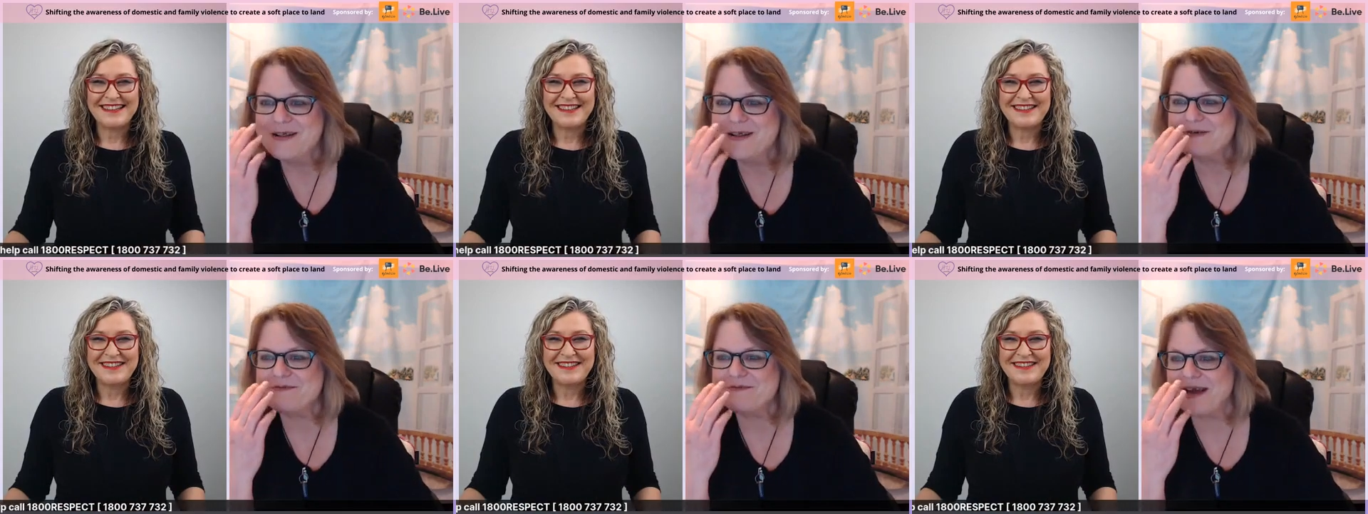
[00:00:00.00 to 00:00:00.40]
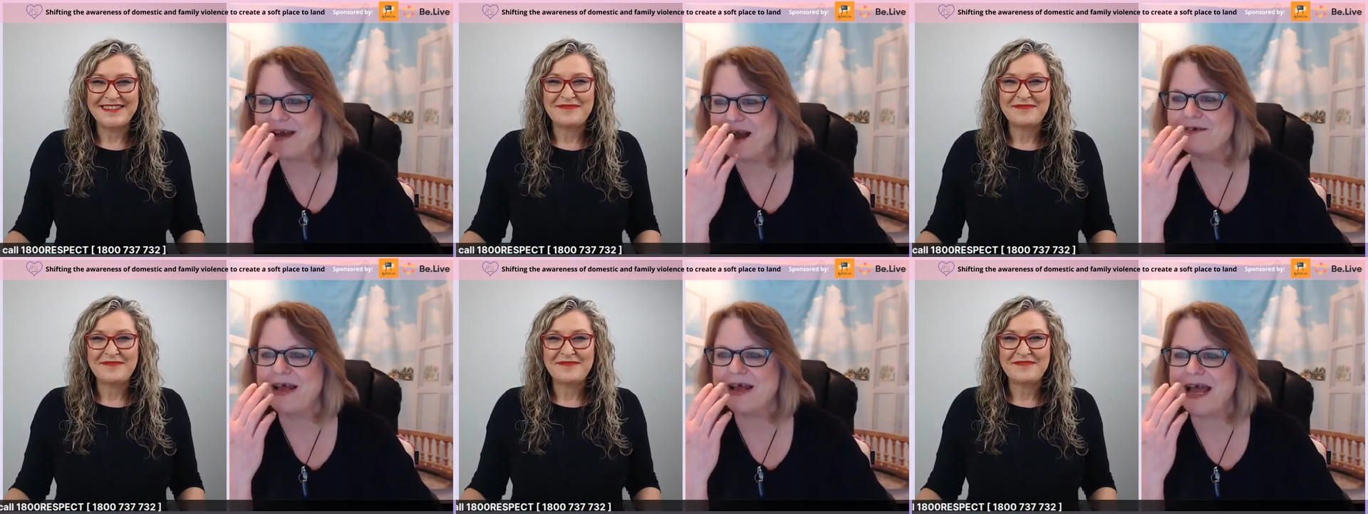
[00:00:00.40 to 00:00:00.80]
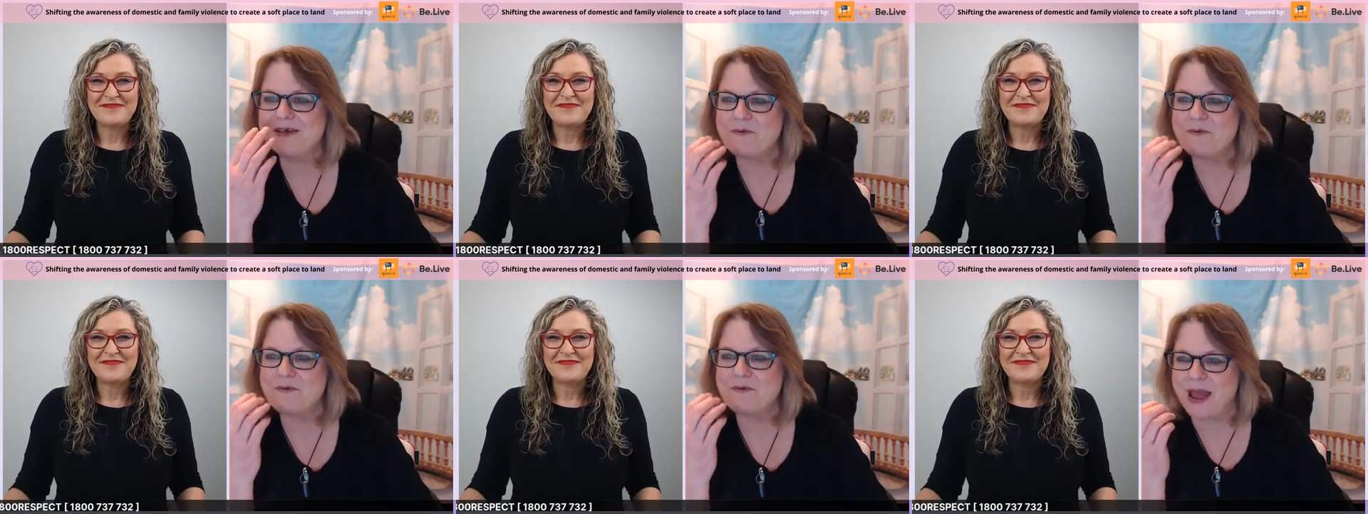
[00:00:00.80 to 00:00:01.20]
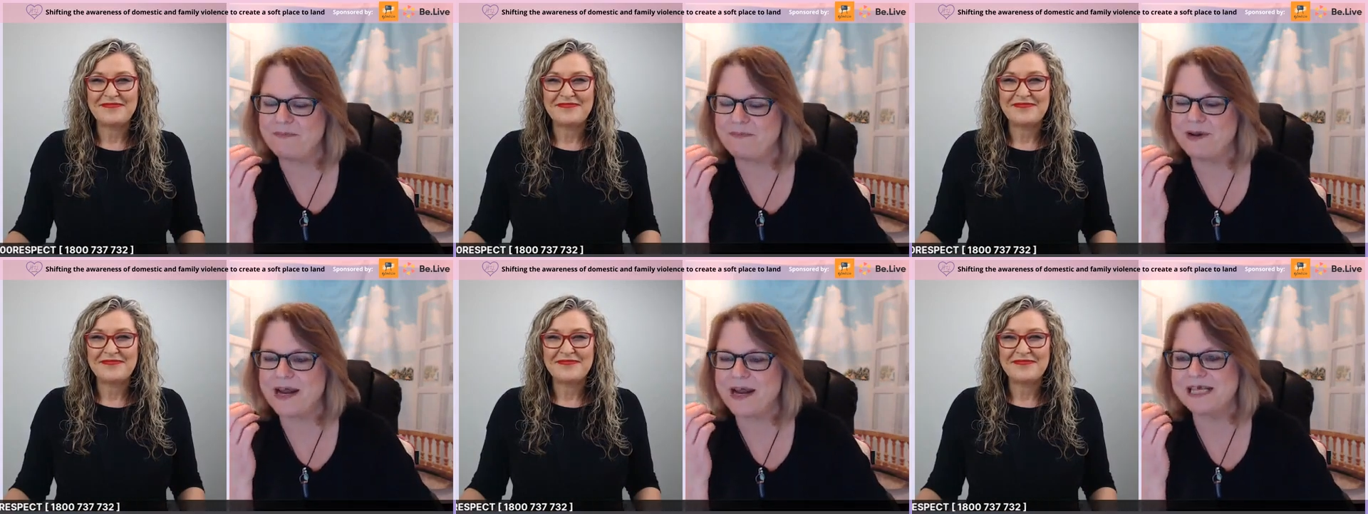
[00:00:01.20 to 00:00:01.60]
Speaker 1: we hold annual
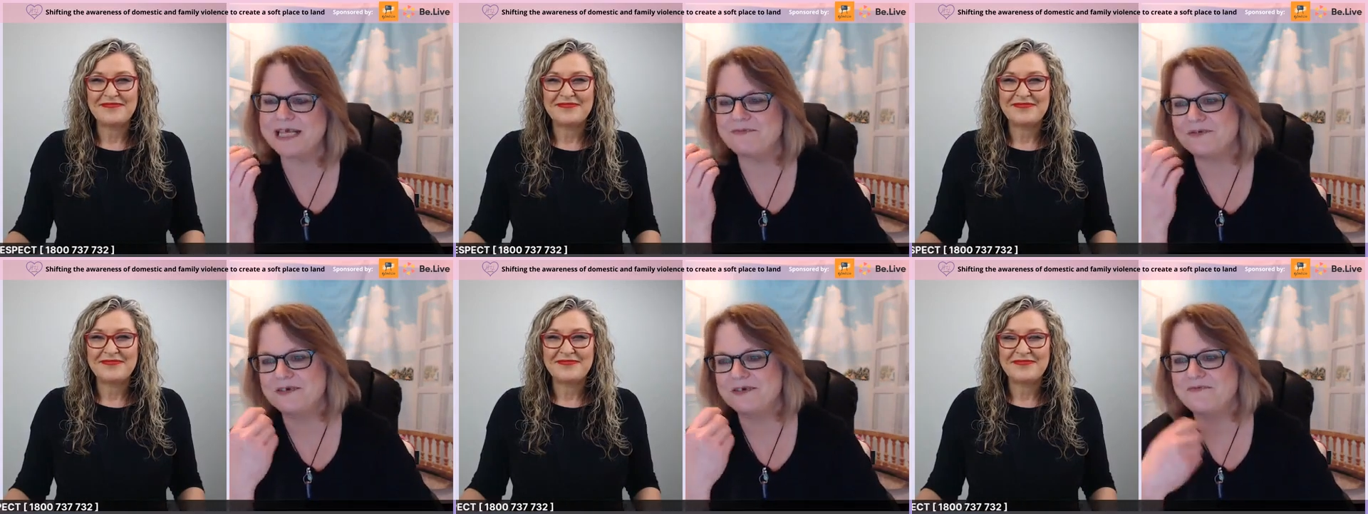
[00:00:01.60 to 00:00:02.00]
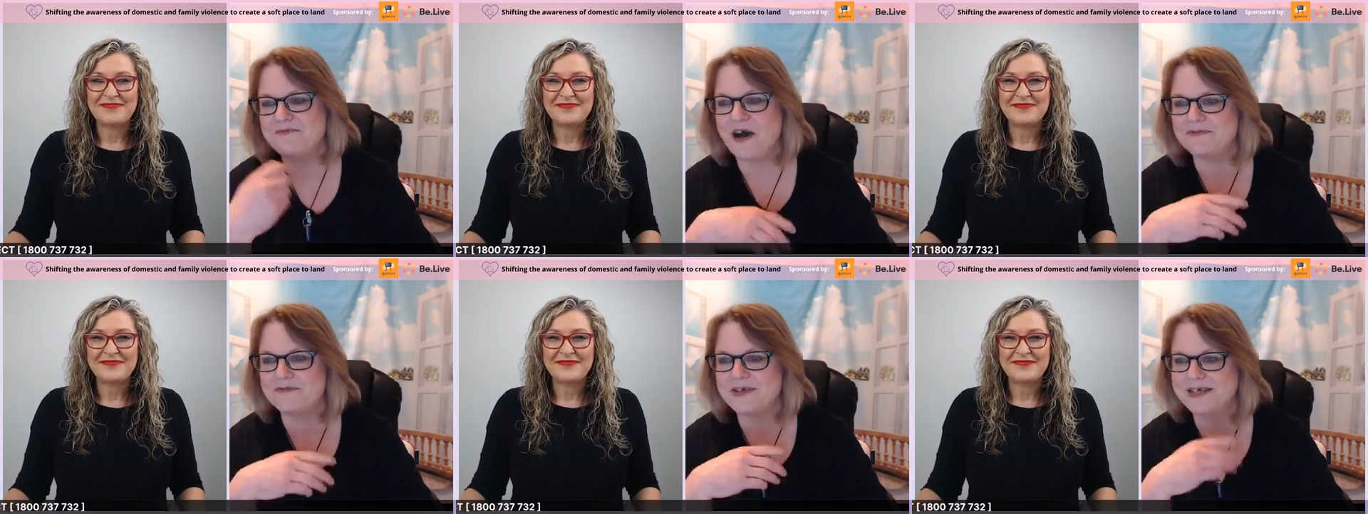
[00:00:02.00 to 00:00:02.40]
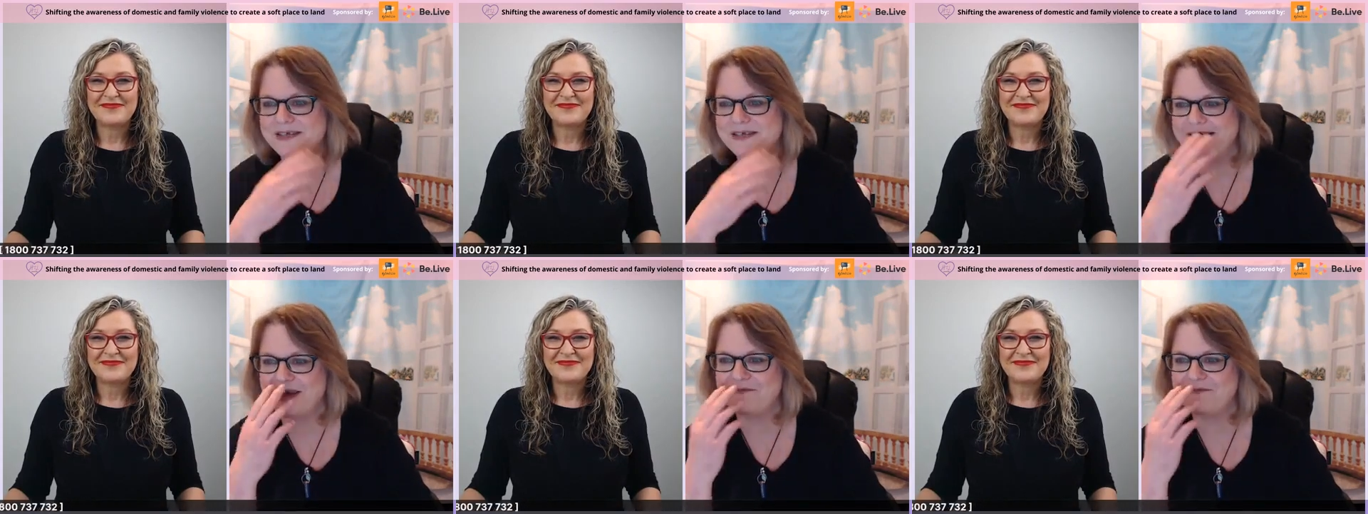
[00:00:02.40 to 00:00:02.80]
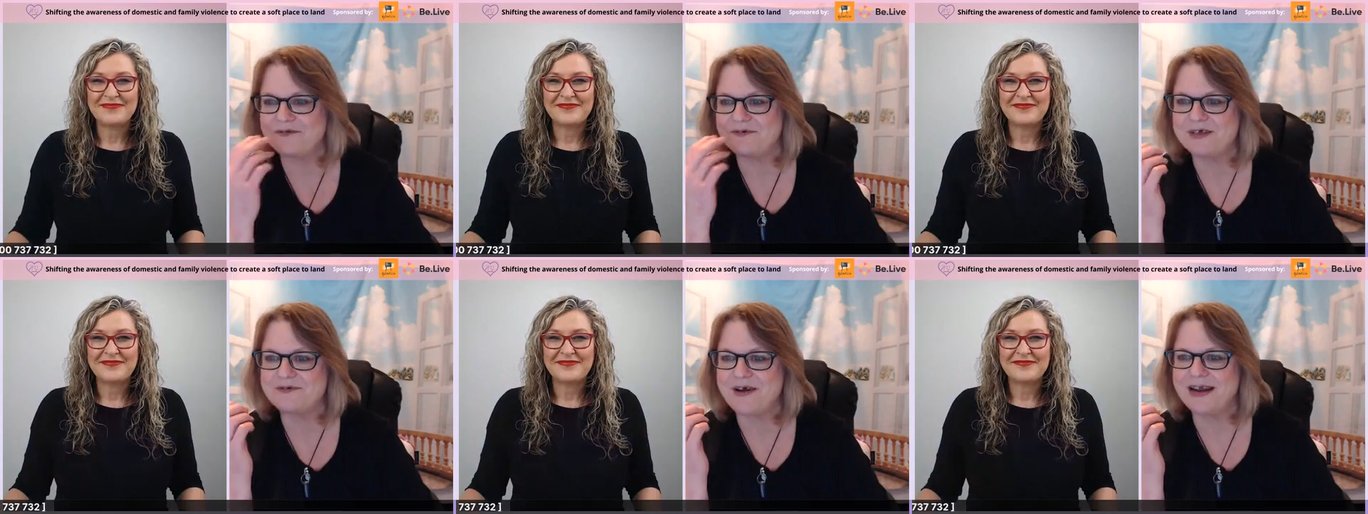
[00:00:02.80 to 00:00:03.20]
pamper days for survivors in South
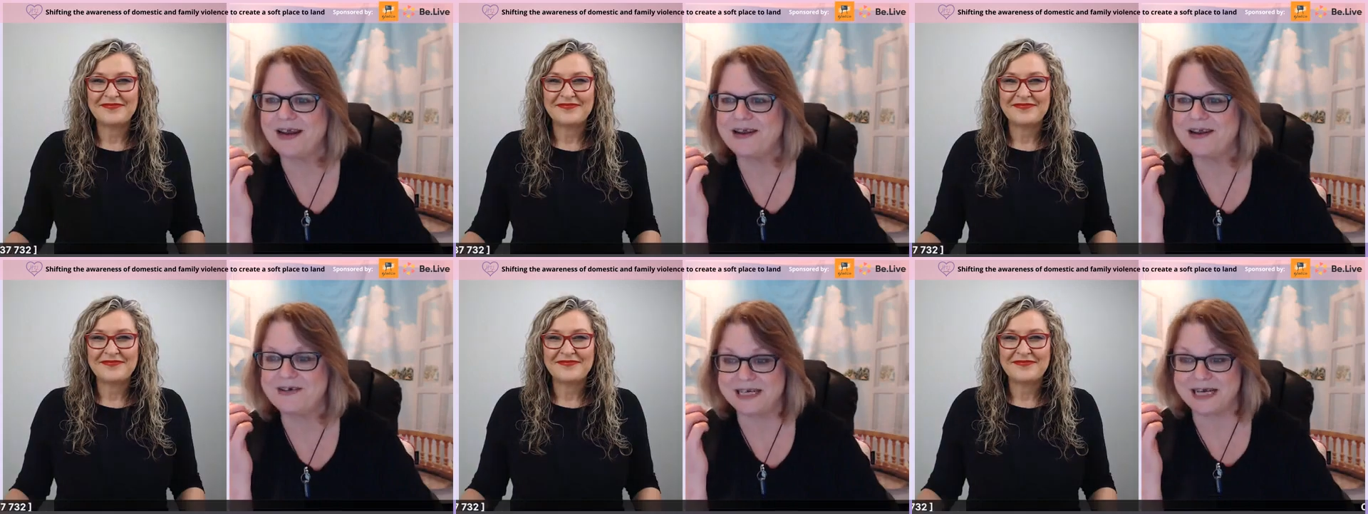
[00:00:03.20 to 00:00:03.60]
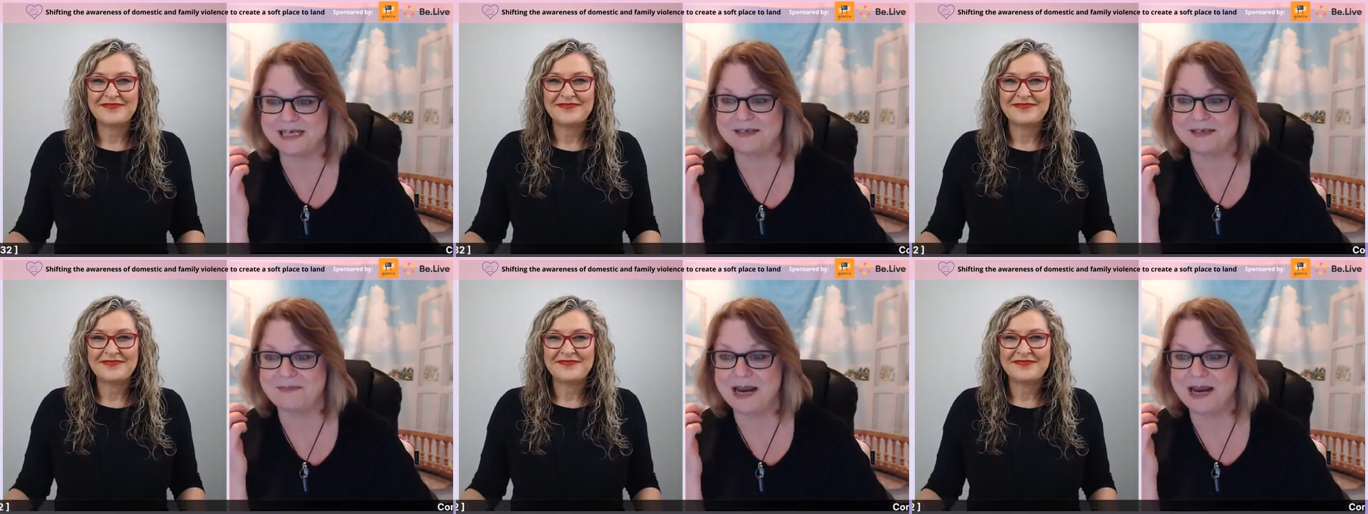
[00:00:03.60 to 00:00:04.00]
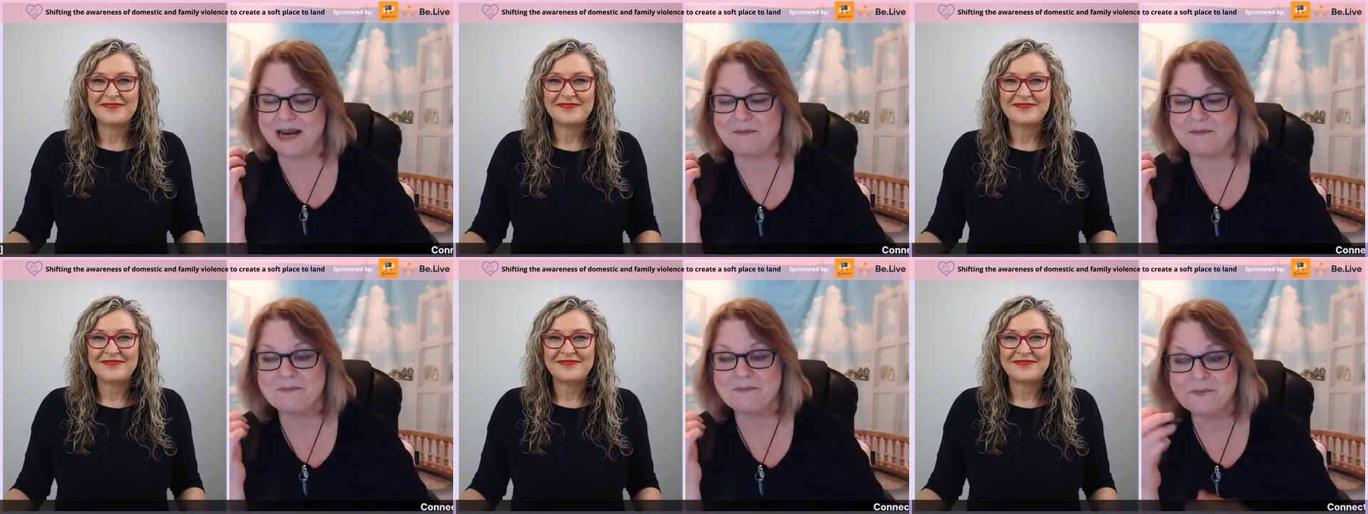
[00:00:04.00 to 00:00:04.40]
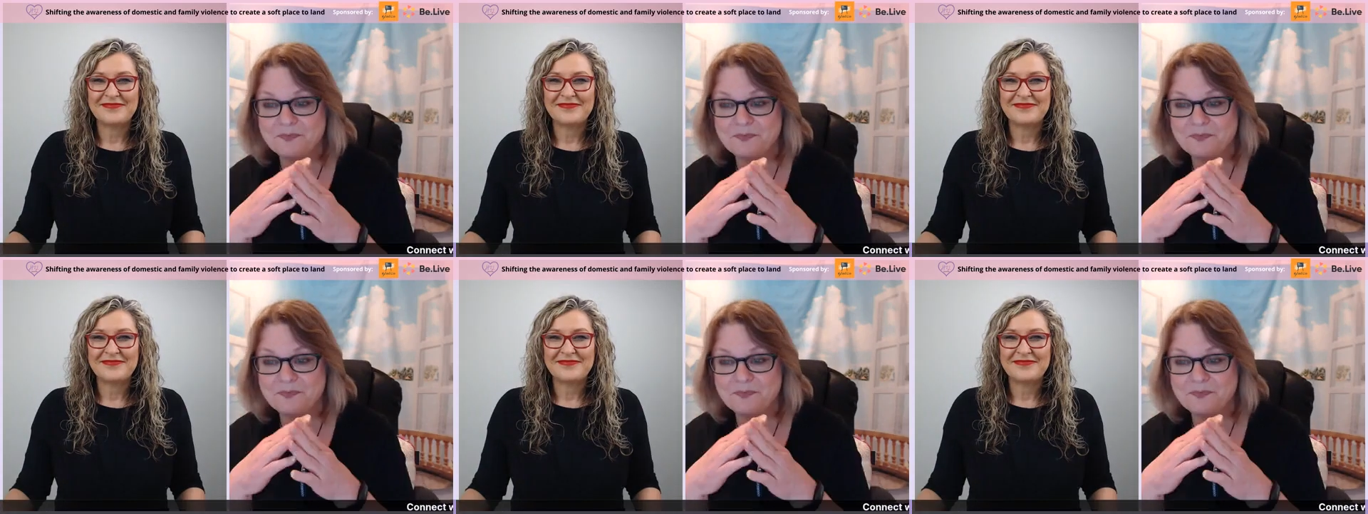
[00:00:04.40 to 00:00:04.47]
Australia and Tasmania,